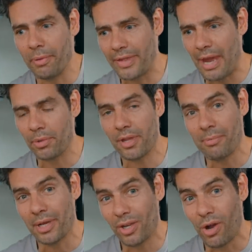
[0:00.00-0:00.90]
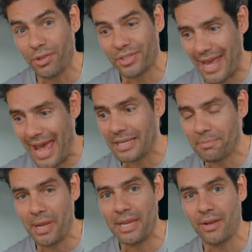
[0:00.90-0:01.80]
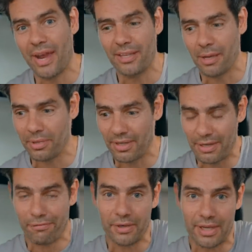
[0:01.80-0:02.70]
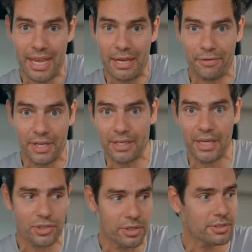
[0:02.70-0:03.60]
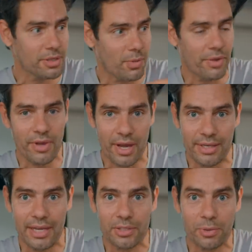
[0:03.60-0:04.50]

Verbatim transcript: but that would come at a cost and mean that I end up with a different key for the ignition to the one that I need